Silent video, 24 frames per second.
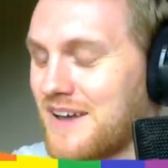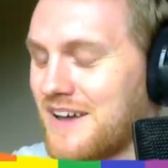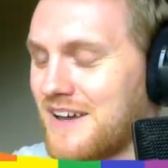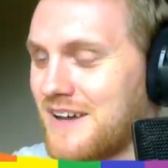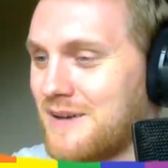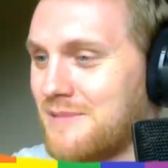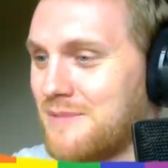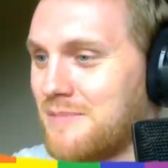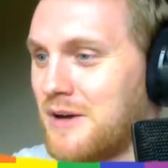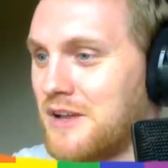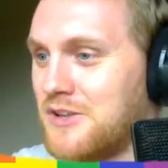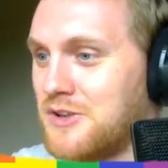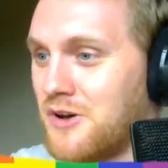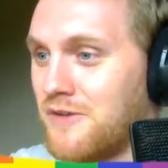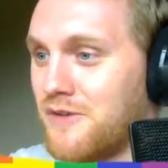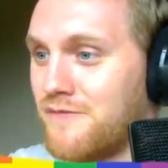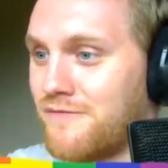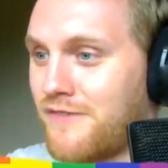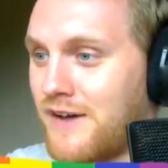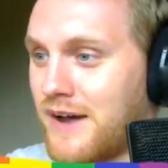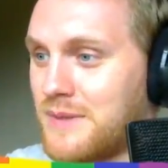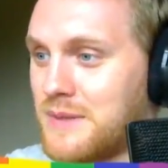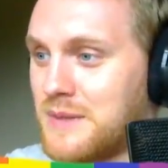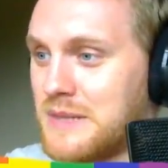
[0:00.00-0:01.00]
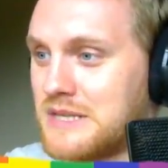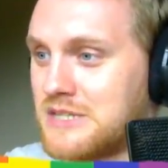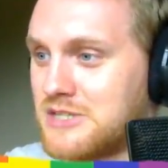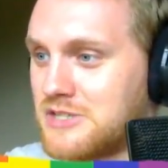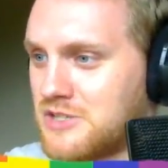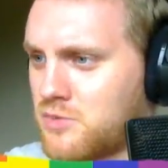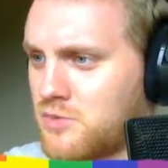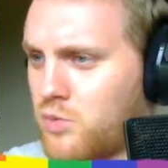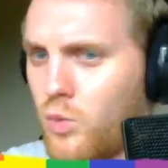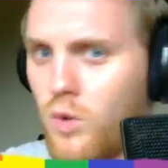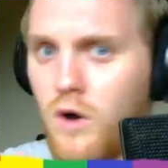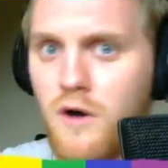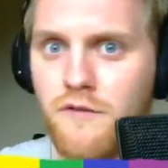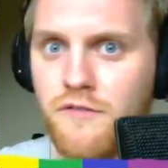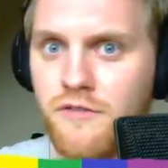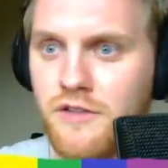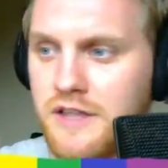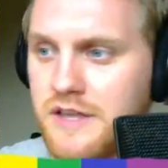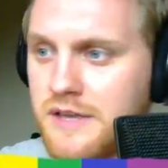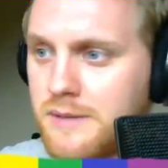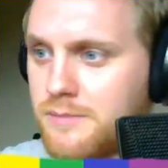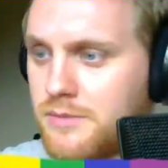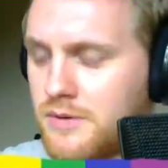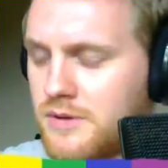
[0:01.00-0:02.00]
and don't find this just
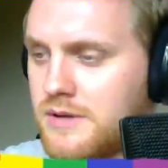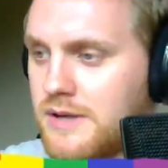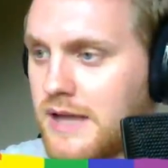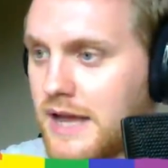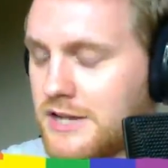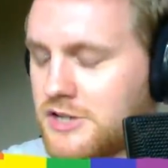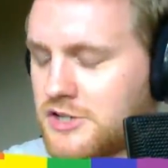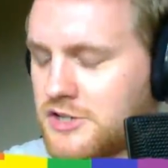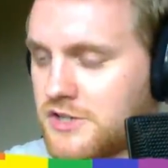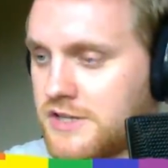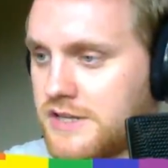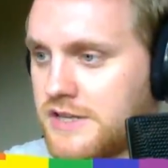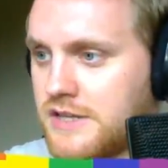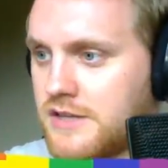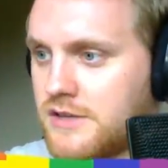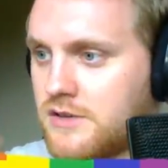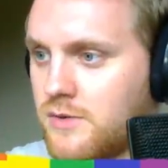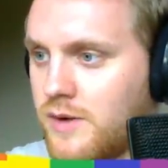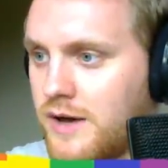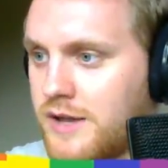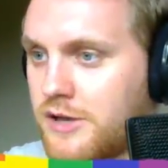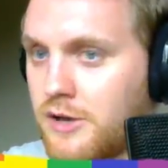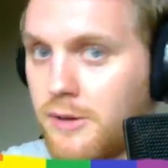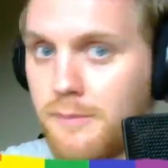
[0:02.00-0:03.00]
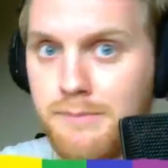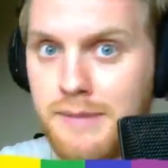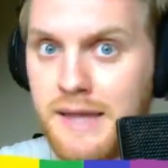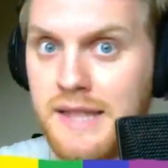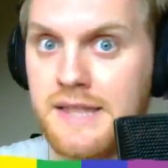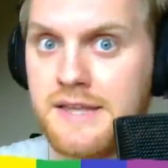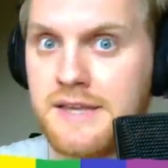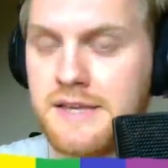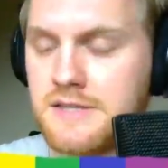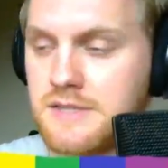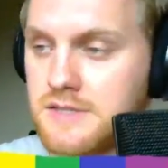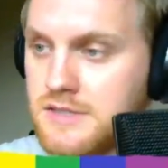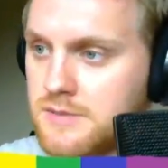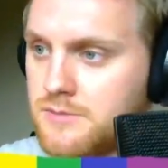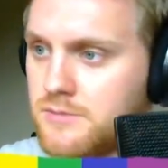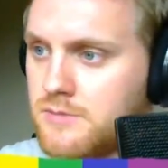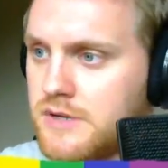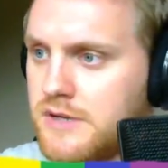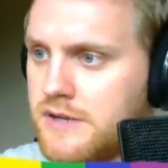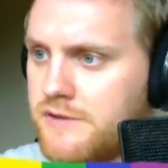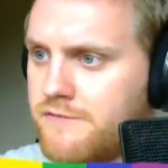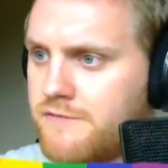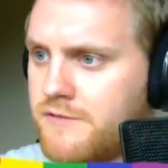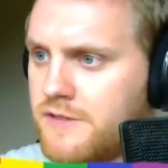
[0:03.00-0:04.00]
waffling, but actually quite compelling in
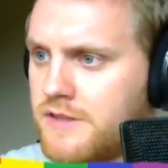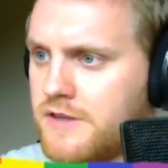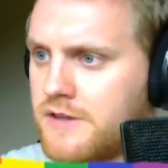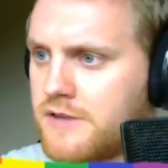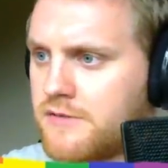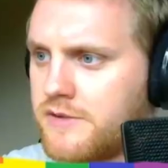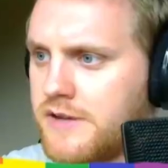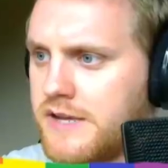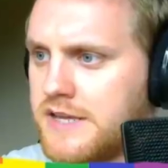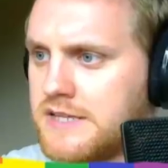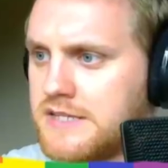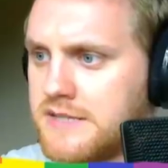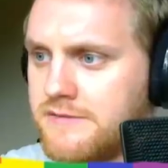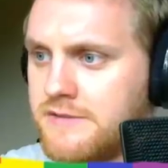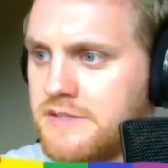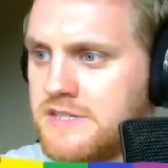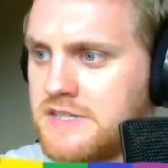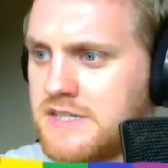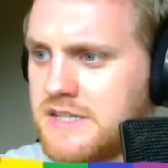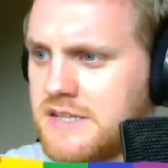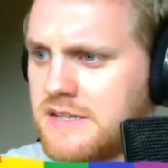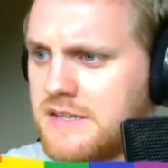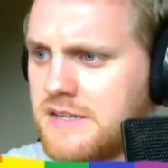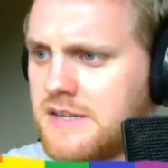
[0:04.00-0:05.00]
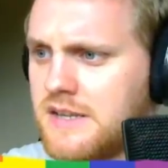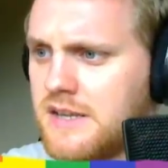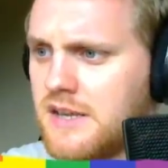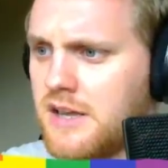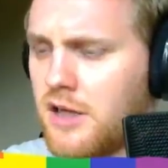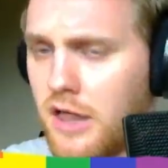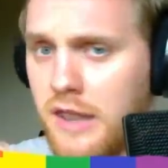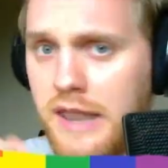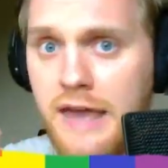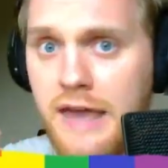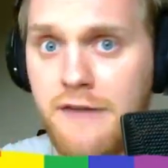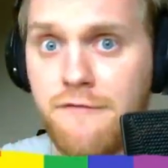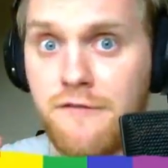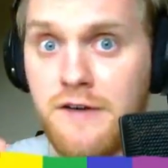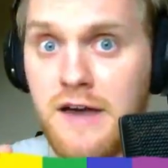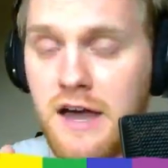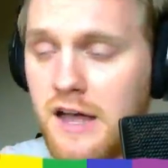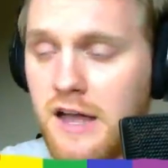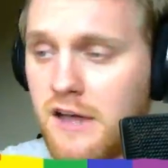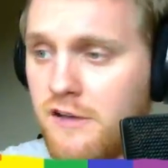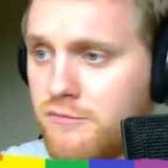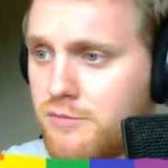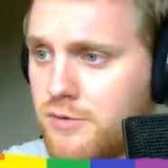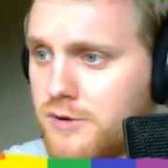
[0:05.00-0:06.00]
some way for the creativity and effort
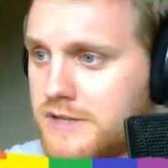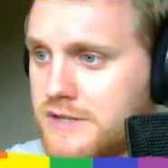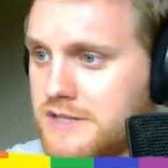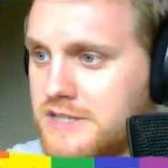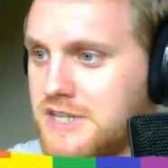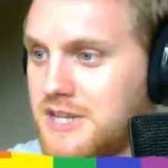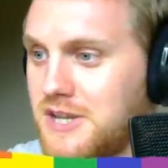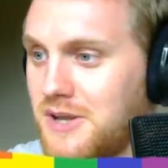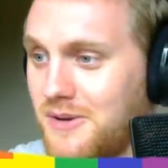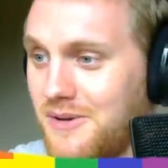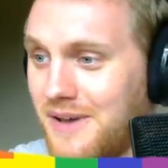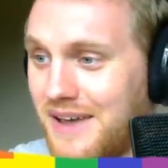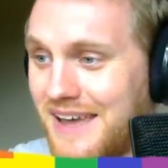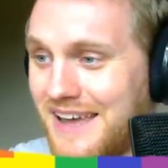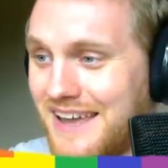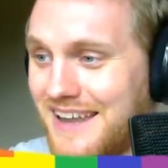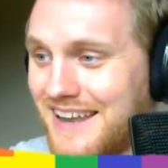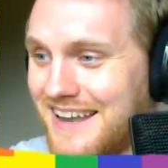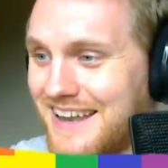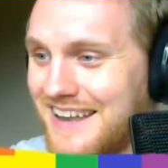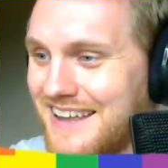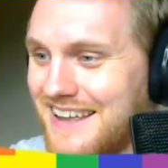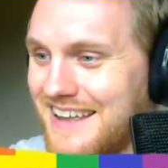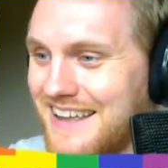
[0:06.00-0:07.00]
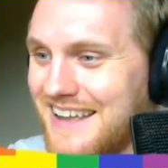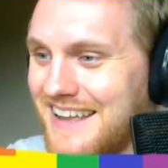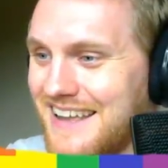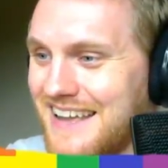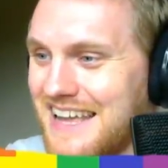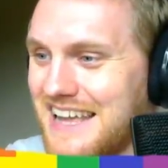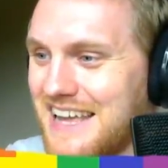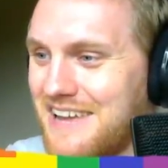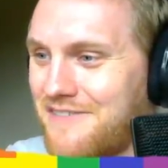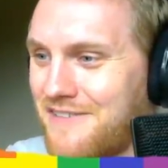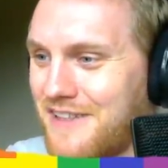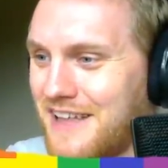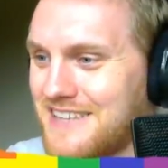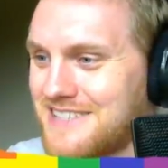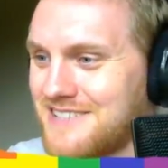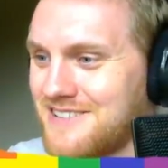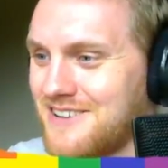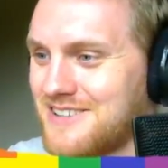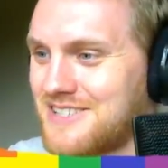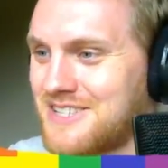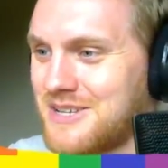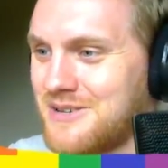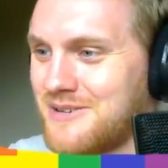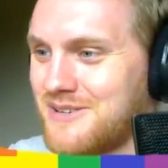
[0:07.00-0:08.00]
I have put into it, if that's
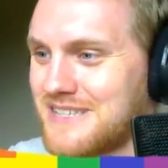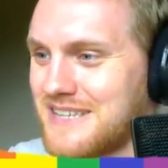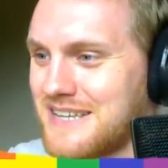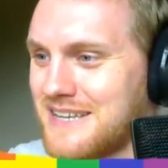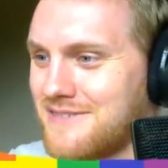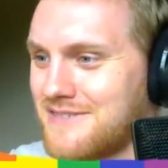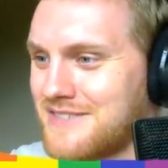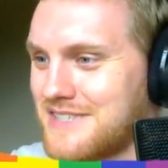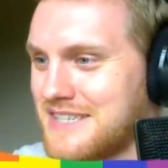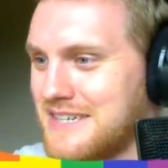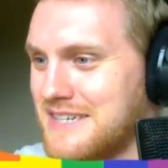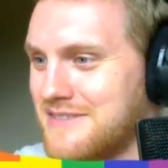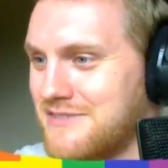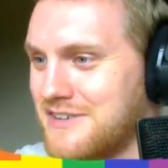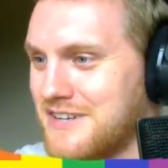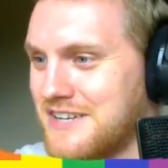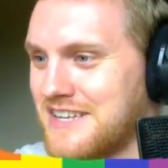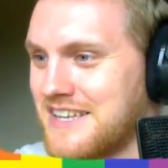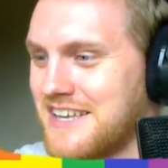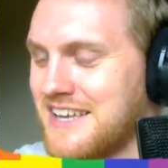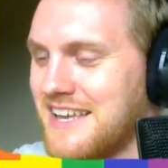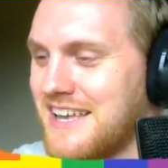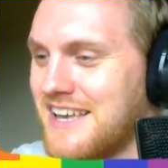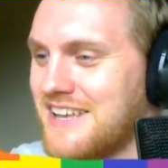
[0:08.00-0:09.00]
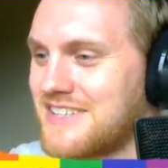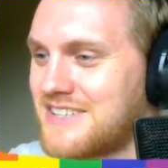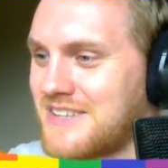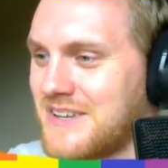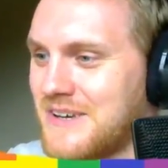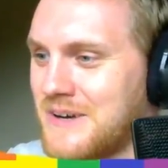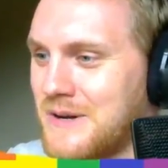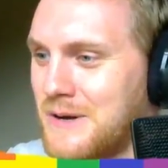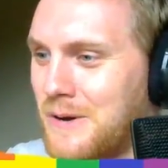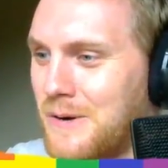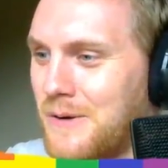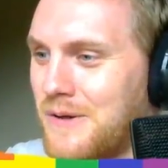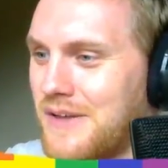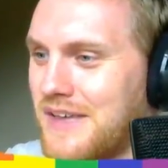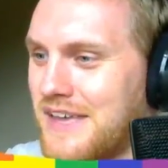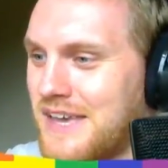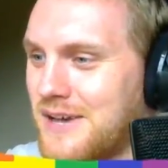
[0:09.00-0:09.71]
not too self-serving. So